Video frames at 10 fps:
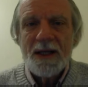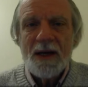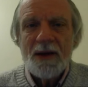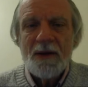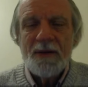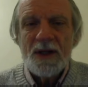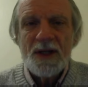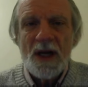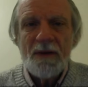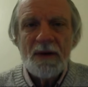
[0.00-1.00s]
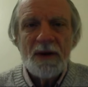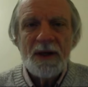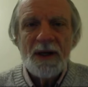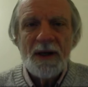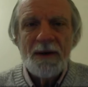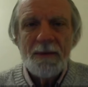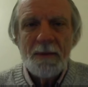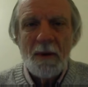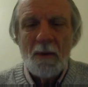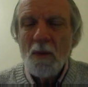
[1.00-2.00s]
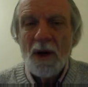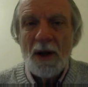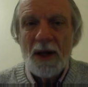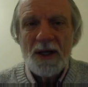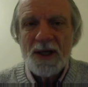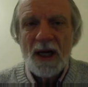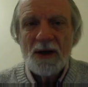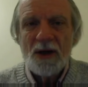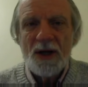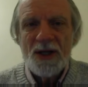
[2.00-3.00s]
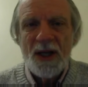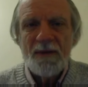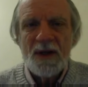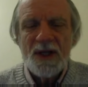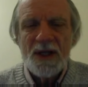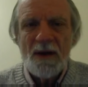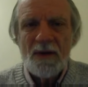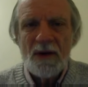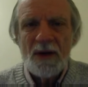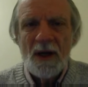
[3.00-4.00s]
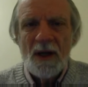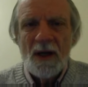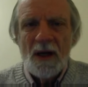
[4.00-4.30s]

Uh, they've discovered, uh, one of the things that I learned is they've discovered